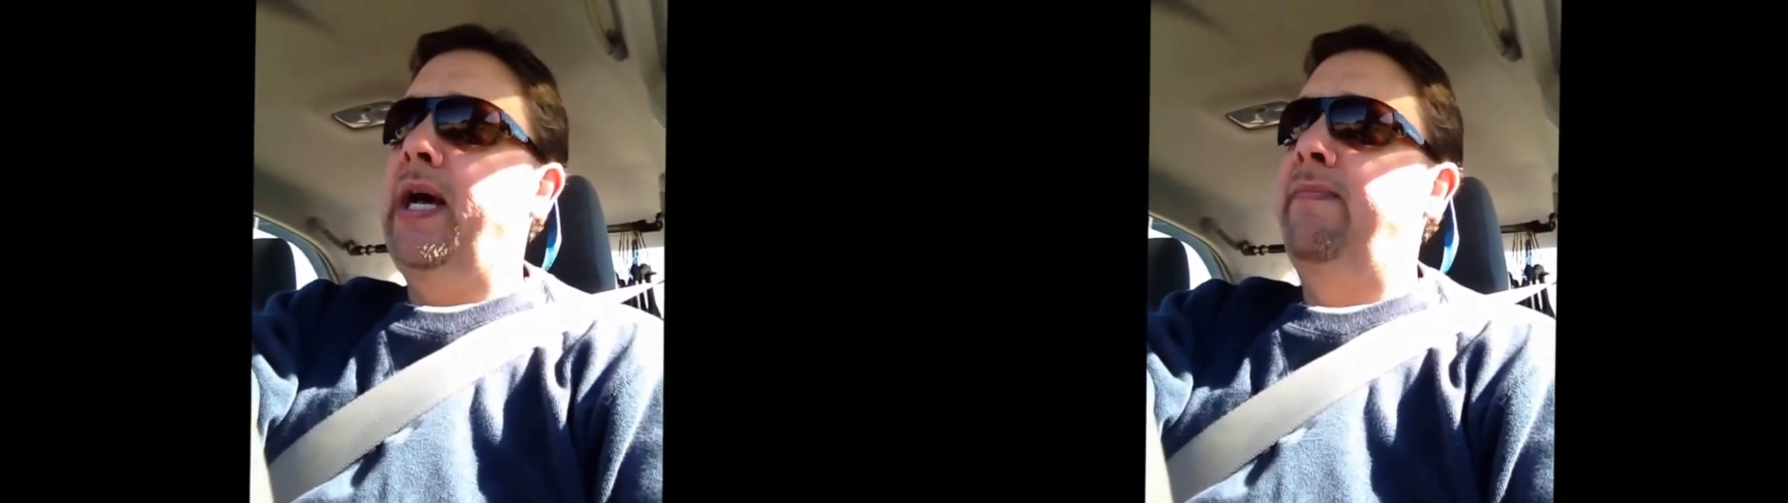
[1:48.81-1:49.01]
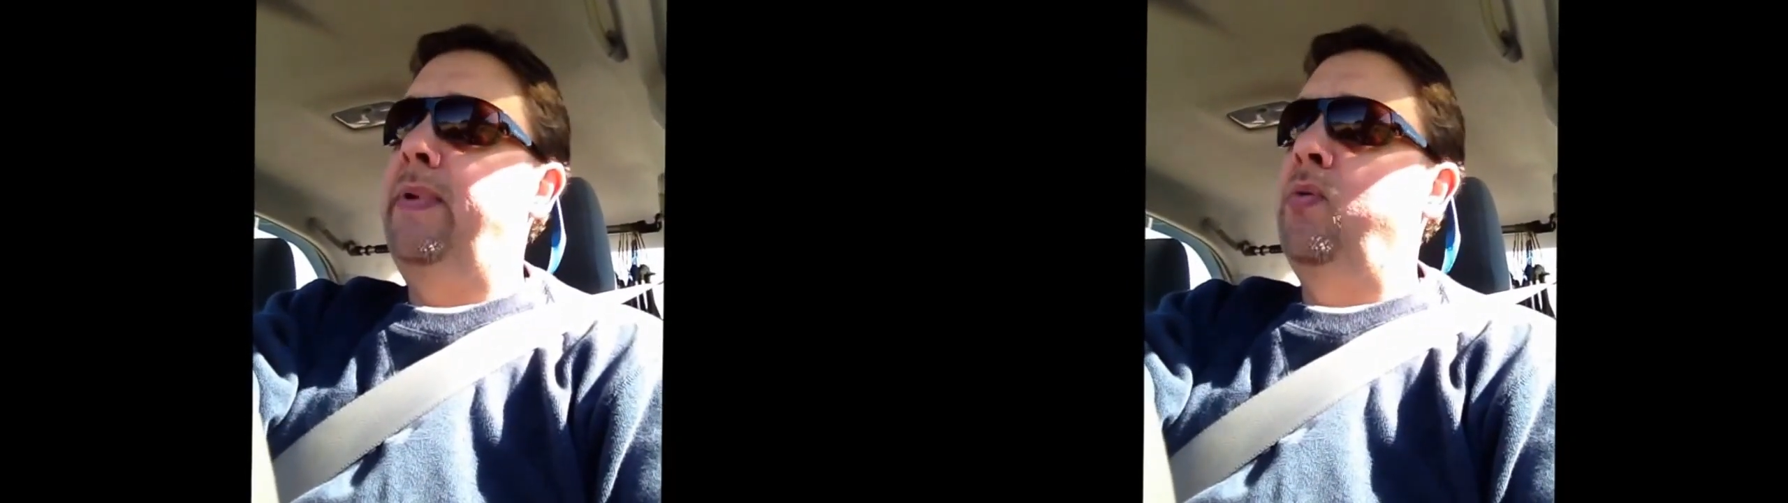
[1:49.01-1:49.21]

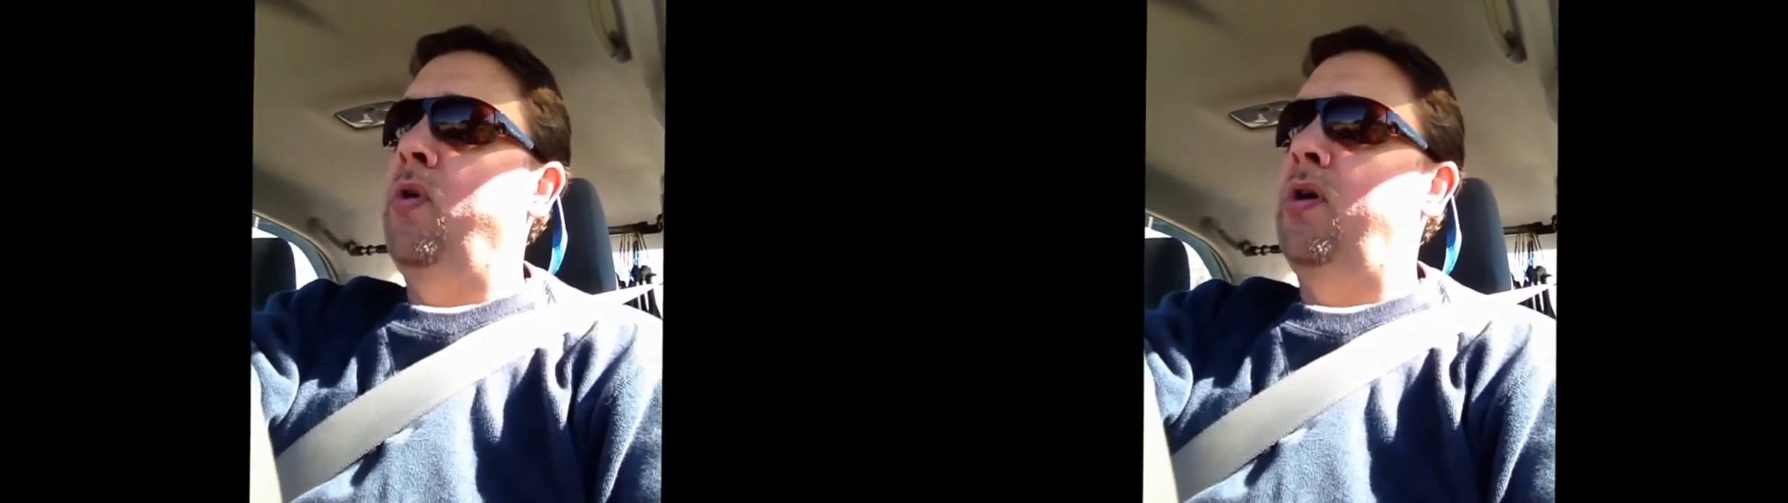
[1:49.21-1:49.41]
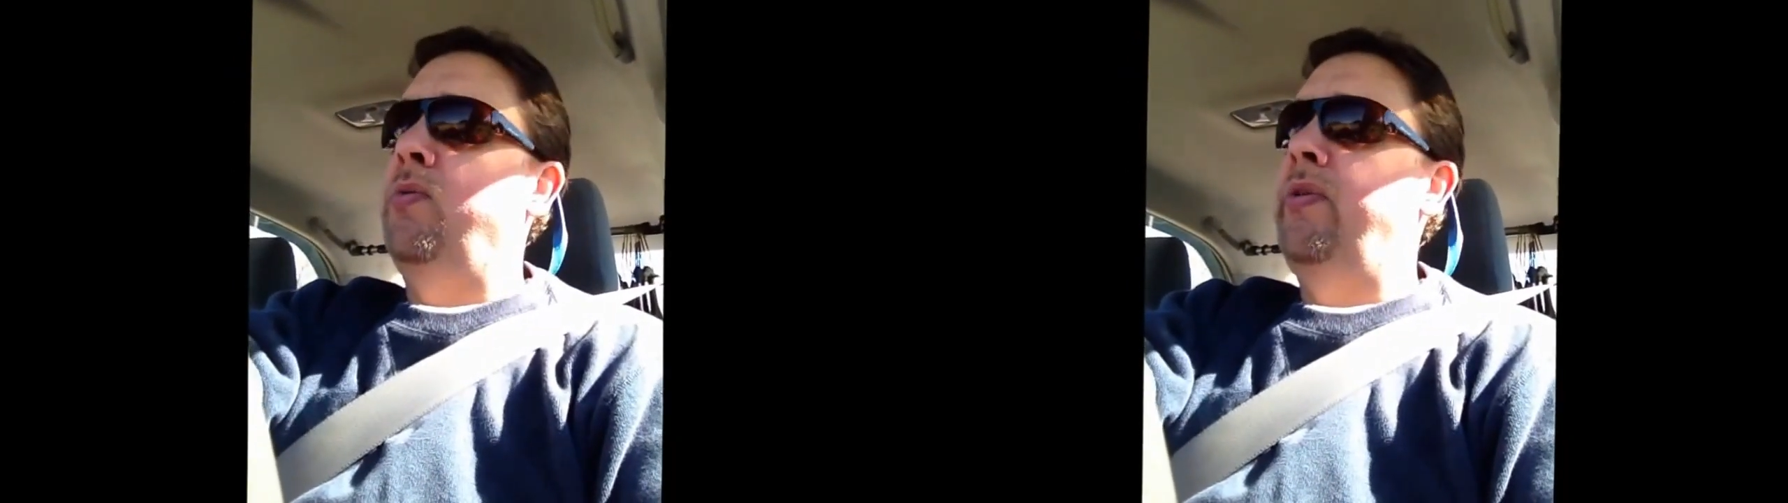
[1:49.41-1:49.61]
I've been
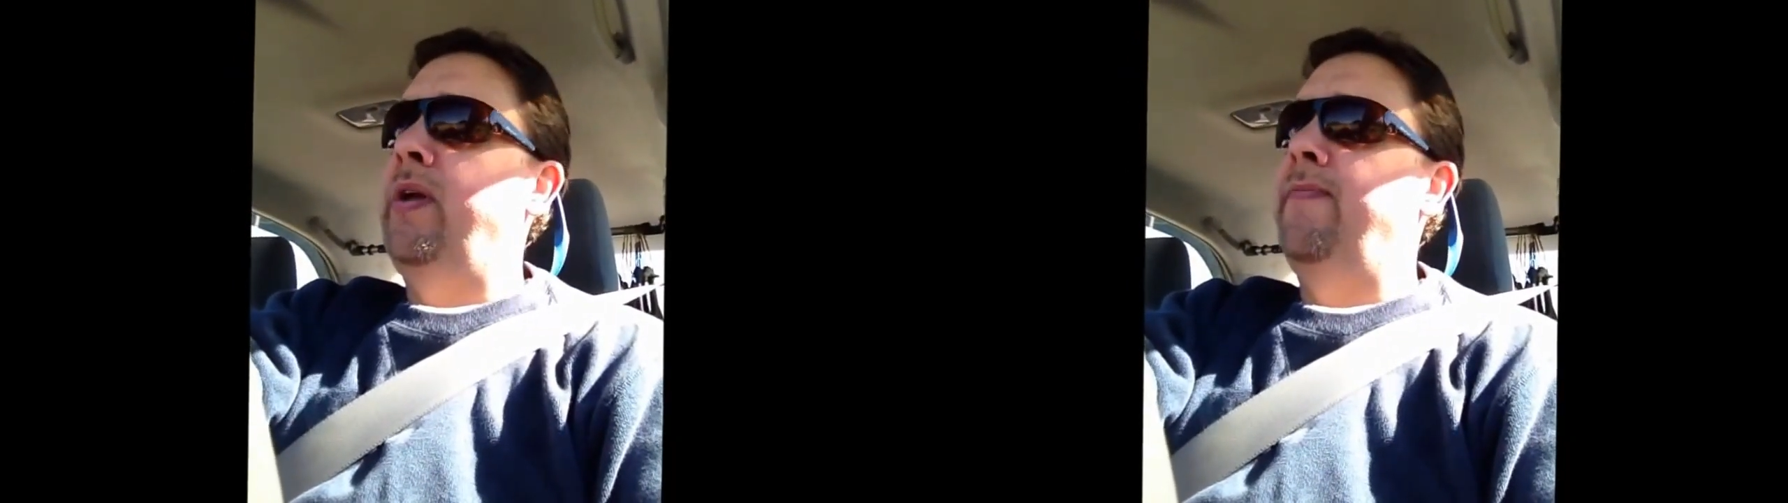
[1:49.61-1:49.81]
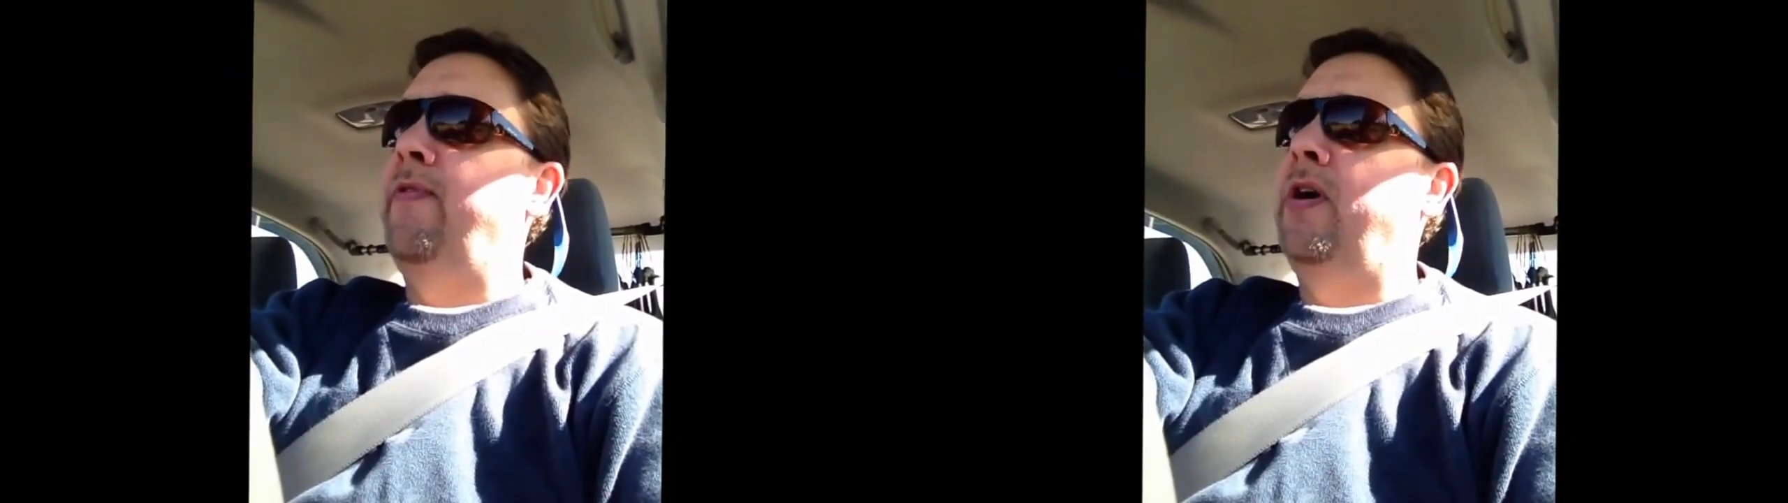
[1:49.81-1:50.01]
working with
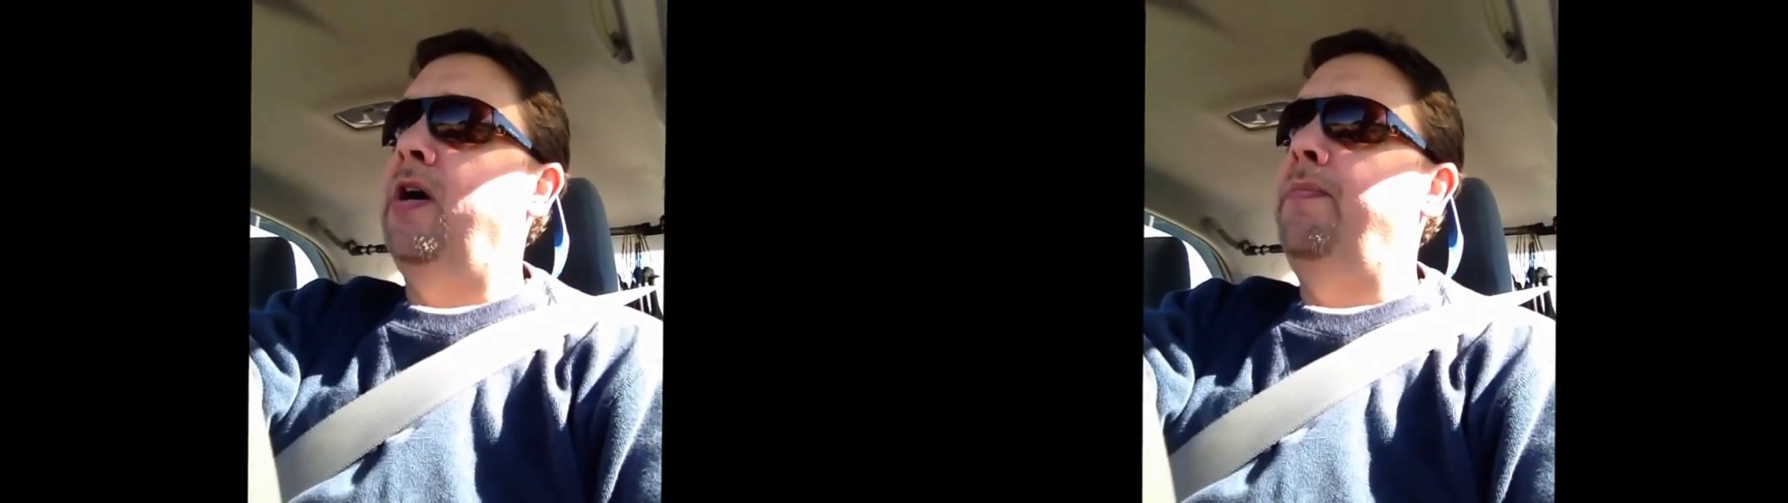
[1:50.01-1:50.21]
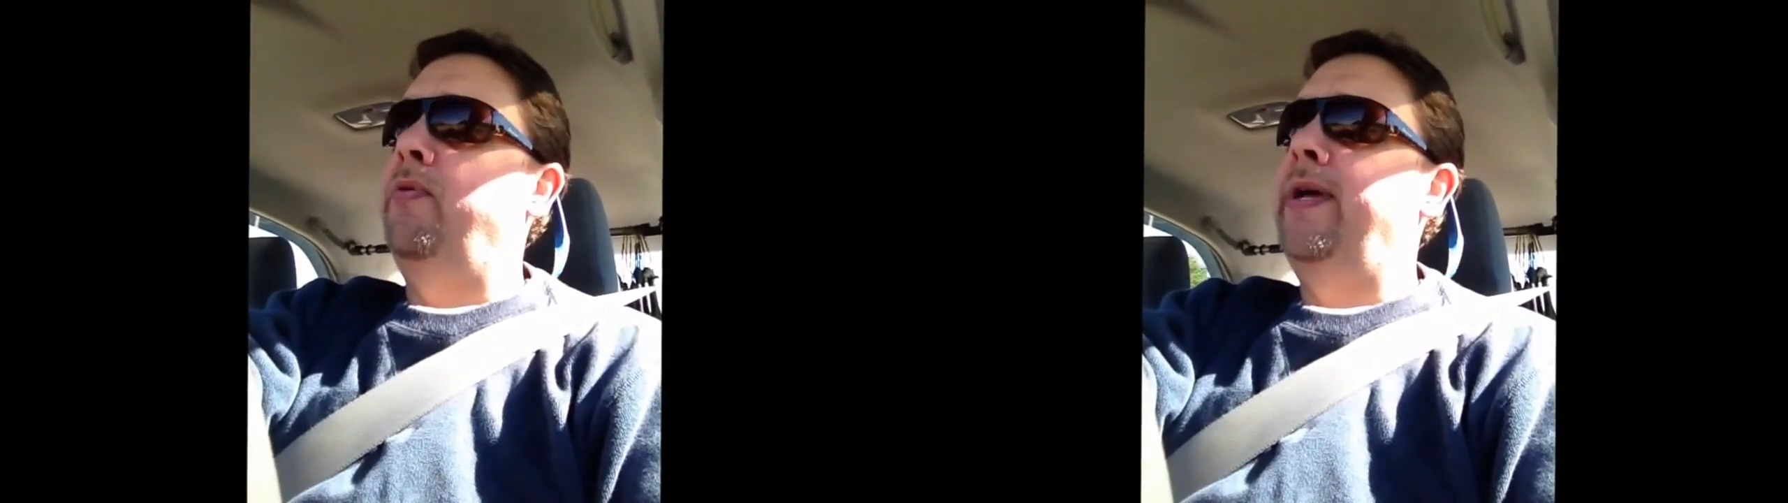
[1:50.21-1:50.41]
him for a
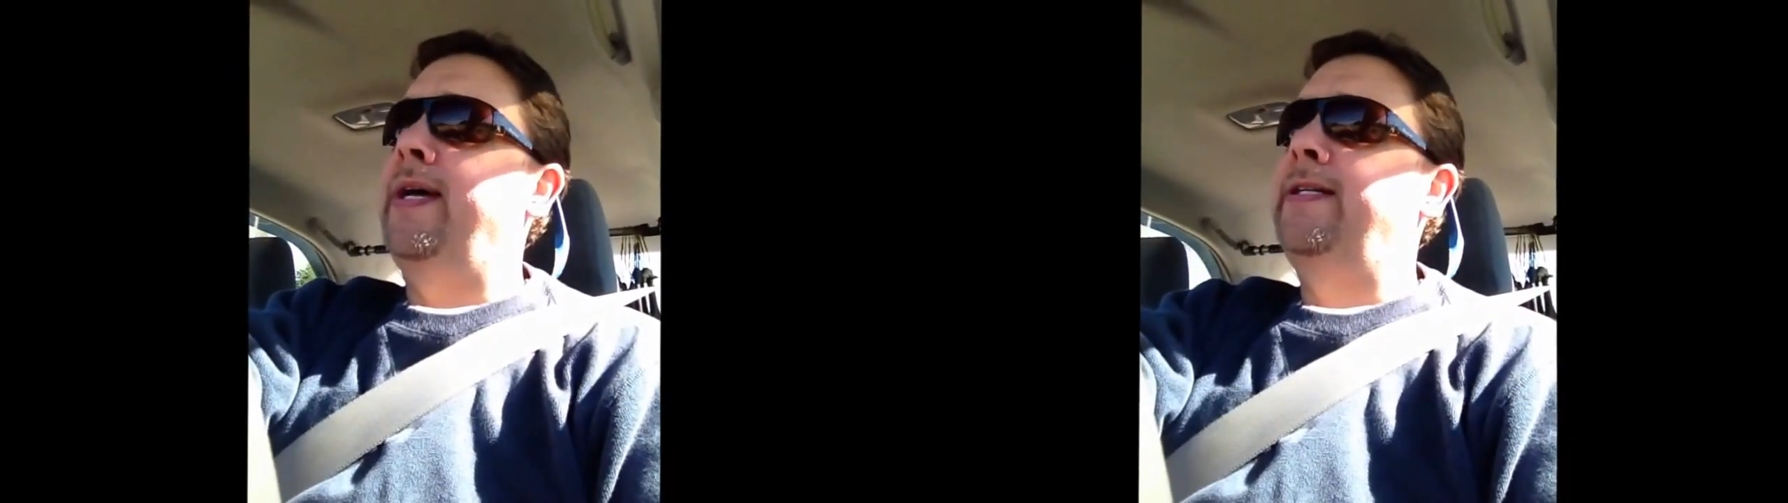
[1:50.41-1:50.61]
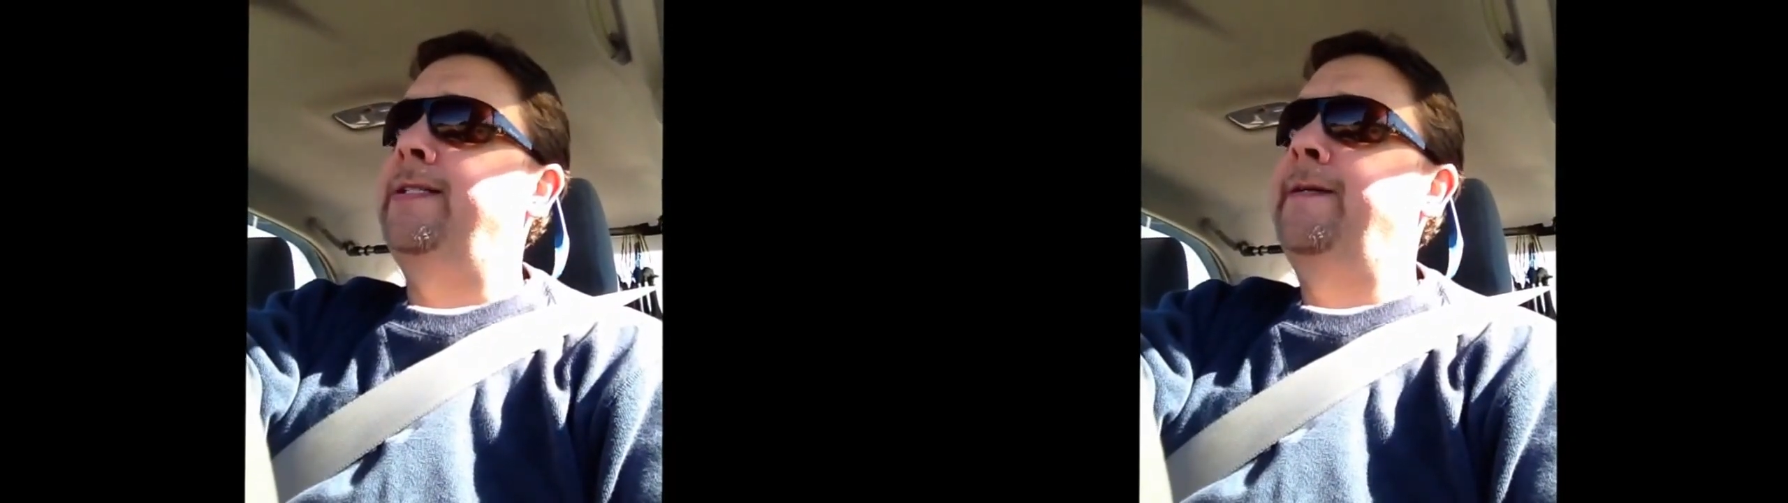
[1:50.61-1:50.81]
couple of
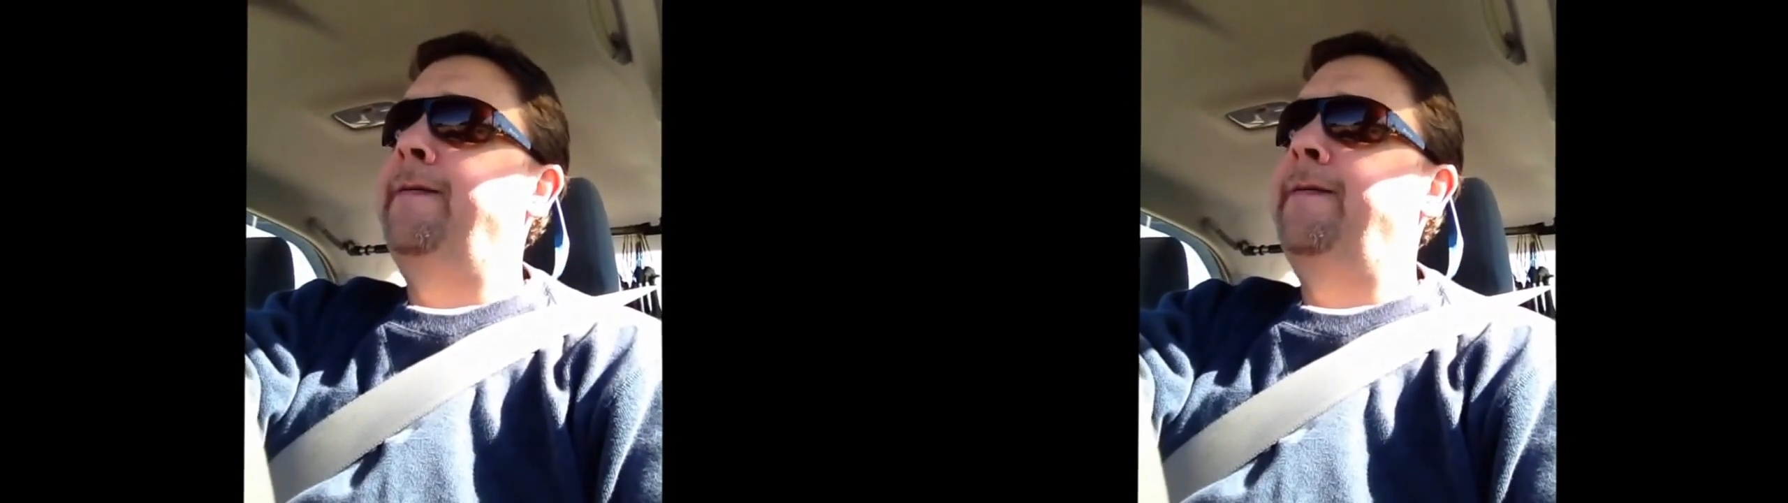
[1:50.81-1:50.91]
days,